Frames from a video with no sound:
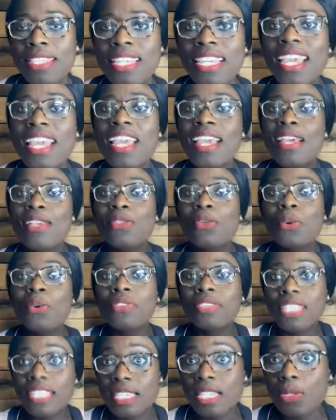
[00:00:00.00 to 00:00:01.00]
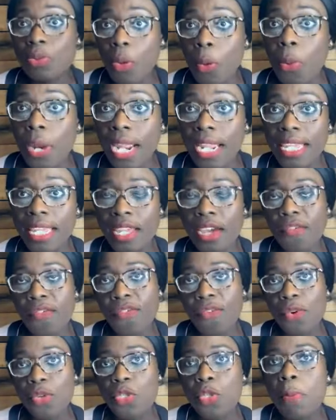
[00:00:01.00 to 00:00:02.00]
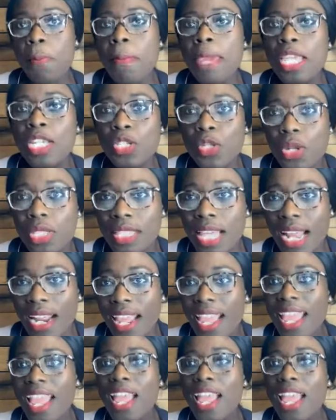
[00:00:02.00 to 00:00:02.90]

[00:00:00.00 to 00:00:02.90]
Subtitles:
See, so this is what we're here for, to make sure that